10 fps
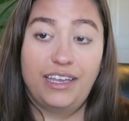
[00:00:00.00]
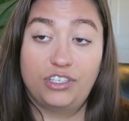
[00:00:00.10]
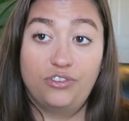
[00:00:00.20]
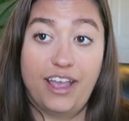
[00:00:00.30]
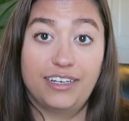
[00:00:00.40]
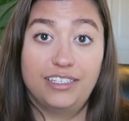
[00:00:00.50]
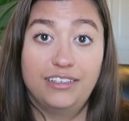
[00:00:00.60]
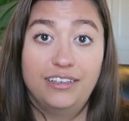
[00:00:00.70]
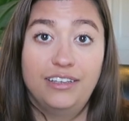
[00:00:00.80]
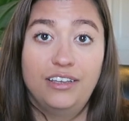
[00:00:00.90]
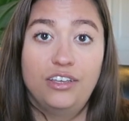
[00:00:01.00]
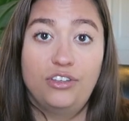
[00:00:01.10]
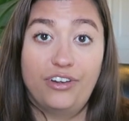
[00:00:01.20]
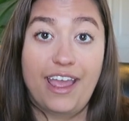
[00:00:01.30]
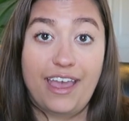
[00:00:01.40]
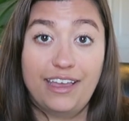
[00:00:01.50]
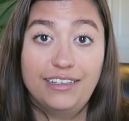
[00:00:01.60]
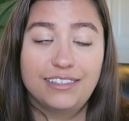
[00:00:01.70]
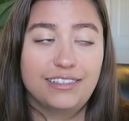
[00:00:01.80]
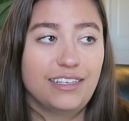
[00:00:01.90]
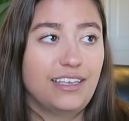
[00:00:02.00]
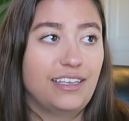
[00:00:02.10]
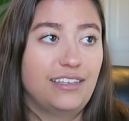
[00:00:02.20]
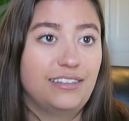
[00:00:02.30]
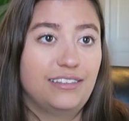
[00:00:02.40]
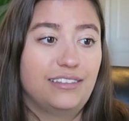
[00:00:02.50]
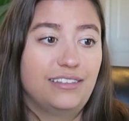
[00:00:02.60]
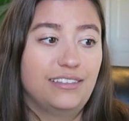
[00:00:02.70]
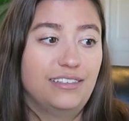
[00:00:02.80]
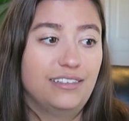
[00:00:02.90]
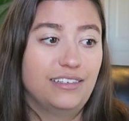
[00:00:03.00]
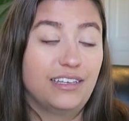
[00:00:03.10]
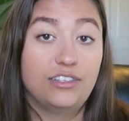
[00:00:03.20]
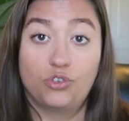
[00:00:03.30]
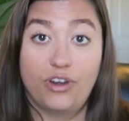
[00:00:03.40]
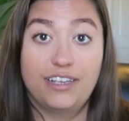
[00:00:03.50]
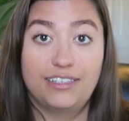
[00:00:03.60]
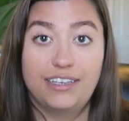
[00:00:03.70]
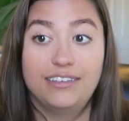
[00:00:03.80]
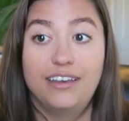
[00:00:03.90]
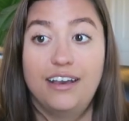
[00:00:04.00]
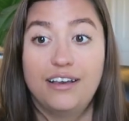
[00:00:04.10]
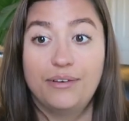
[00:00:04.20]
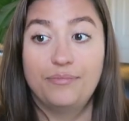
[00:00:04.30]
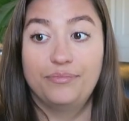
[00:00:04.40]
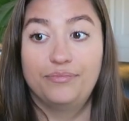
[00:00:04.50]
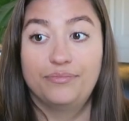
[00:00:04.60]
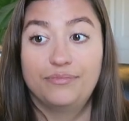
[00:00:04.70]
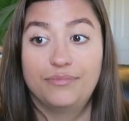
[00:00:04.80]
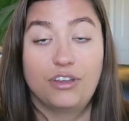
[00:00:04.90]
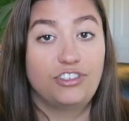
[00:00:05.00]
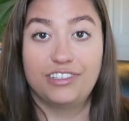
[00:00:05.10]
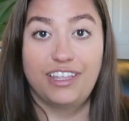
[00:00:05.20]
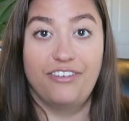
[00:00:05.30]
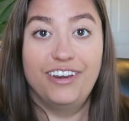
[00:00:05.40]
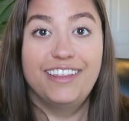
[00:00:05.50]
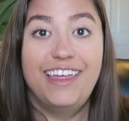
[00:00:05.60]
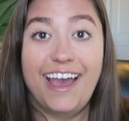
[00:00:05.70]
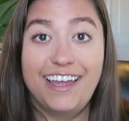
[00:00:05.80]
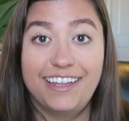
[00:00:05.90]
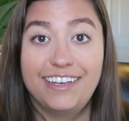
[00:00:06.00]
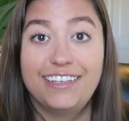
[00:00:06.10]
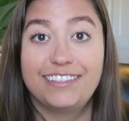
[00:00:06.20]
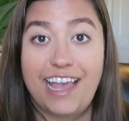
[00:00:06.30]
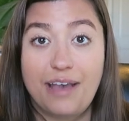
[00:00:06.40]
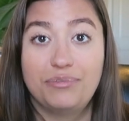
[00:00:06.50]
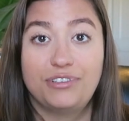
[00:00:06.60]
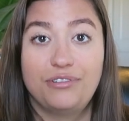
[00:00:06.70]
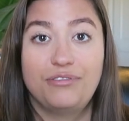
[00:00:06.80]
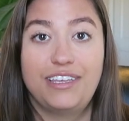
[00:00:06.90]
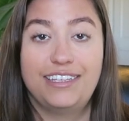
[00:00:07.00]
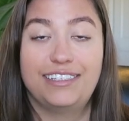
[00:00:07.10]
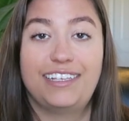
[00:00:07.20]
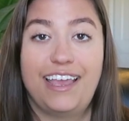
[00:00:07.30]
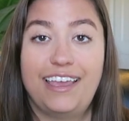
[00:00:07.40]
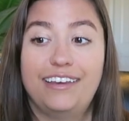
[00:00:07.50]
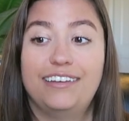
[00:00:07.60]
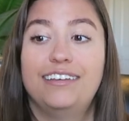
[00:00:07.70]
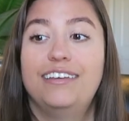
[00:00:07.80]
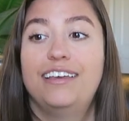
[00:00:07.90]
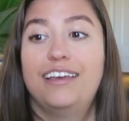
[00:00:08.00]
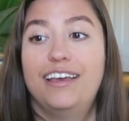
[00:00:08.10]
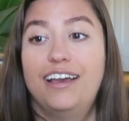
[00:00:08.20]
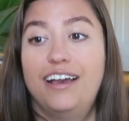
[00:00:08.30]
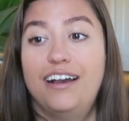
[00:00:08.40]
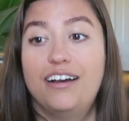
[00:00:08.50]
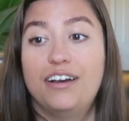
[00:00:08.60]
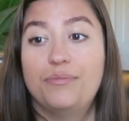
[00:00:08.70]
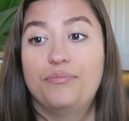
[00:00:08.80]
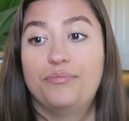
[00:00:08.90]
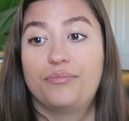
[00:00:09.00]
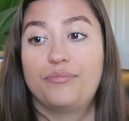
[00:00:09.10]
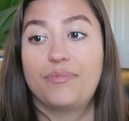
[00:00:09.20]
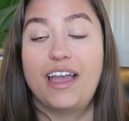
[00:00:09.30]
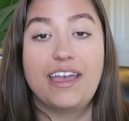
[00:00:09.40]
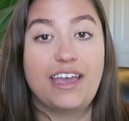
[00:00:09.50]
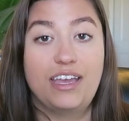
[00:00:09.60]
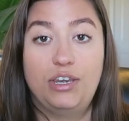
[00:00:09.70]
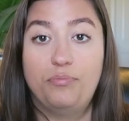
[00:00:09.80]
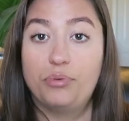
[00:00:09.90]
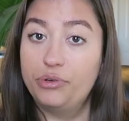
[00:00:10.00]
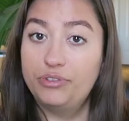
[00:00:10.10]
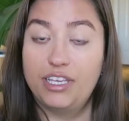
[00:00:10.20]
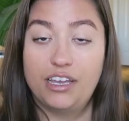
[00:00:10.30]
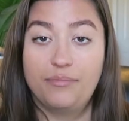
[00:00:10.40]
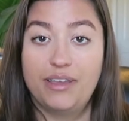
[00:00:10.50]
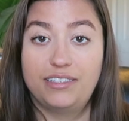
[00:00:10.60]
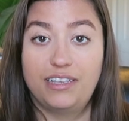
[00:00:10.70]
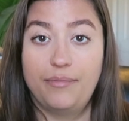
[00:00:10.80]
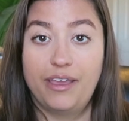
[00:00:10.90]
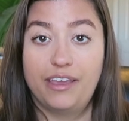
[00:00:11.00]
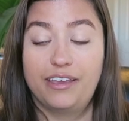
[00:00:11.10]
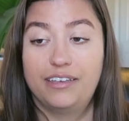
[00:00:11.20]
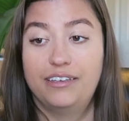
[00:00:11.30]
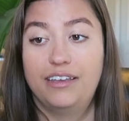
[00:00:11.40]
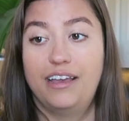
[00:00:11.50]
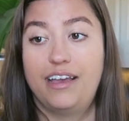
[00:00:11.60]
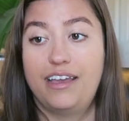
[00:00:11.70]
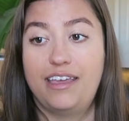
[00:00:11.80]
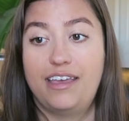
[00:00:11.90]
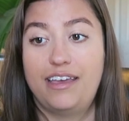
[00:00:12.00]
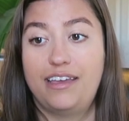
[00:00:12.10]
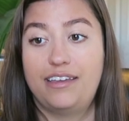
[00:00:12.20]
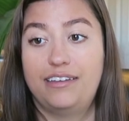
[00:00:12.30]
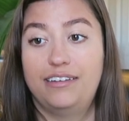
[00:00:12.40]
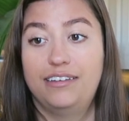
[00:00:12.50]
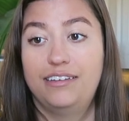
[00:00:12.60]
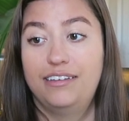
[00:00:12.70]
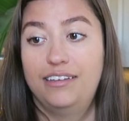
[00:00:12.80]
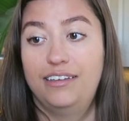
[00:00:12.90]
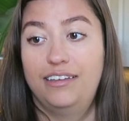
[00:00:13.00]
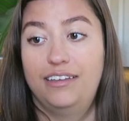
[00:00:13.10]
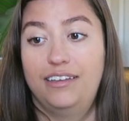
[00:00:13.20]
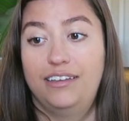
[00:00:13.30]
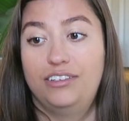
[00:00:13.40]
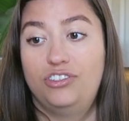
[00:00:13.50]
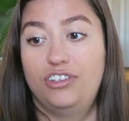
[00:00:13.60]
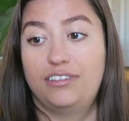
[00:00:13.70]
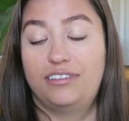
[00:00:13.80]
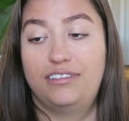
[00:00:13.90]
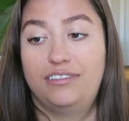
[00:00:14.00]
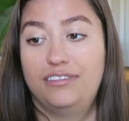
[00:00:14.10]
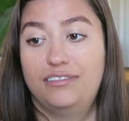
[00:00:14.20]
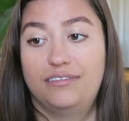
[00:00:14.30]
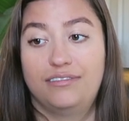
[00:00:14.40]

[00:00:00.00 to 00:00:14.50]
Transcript: extract your eggs is, it's crazy. Um, I'll just leave it at that. It is absolutely insane. Um, I had bruising on my stomach. I had just